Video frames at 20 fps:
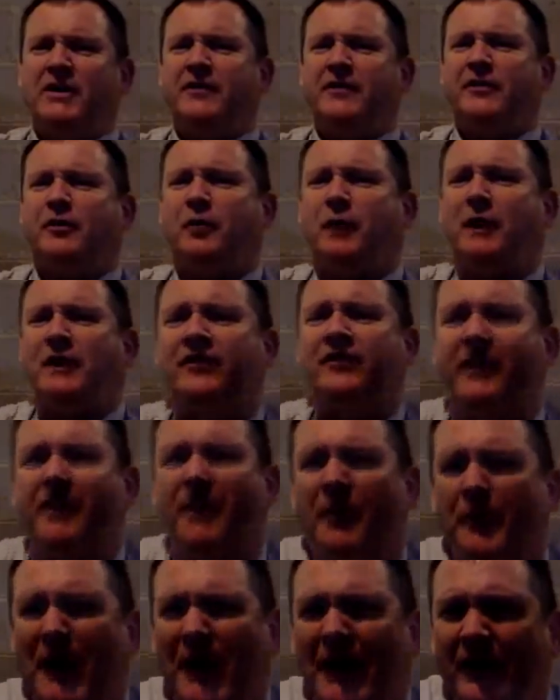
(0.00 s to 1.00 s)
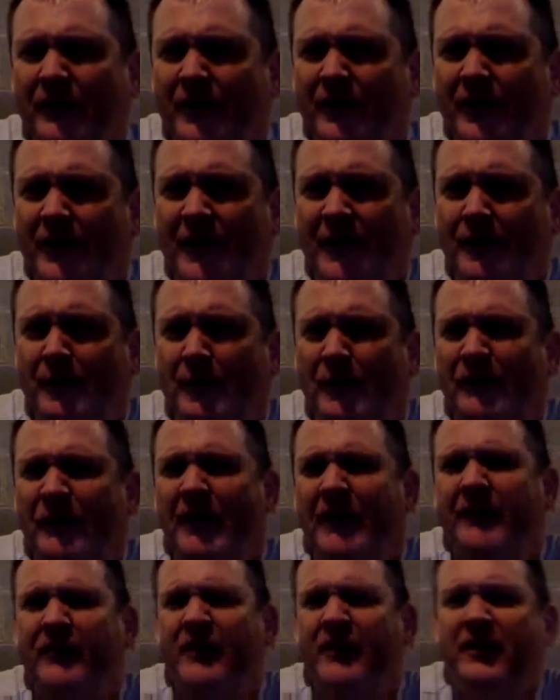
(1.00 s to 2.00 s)
at the question about the
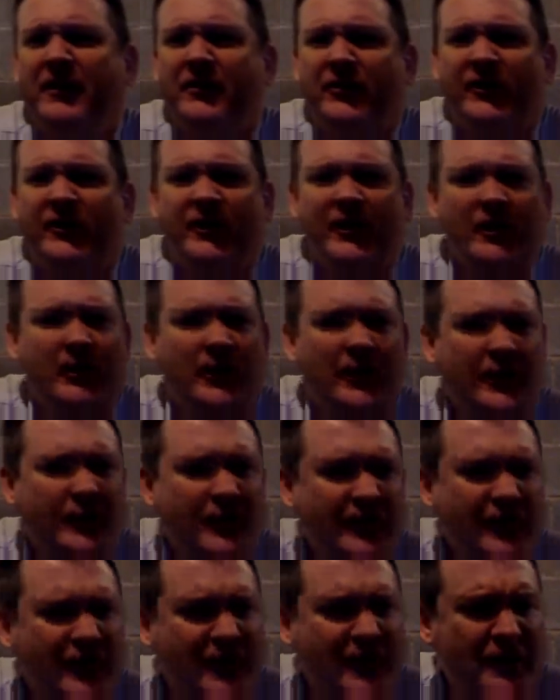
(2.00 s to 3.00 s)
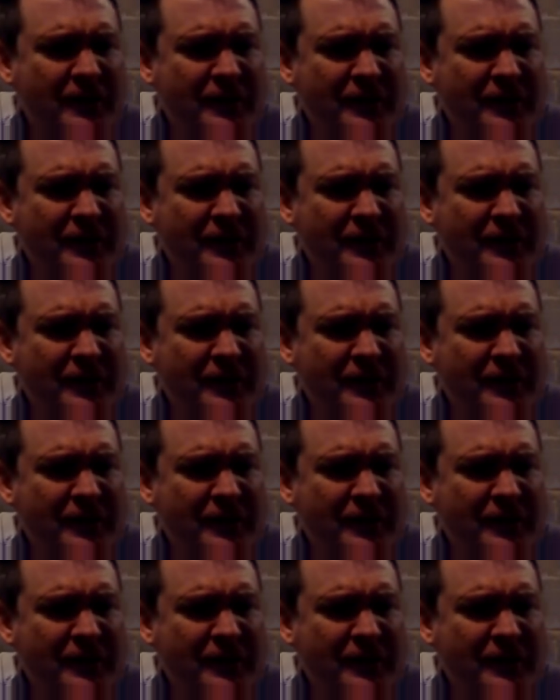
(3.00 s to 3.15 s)
protection and security stuff.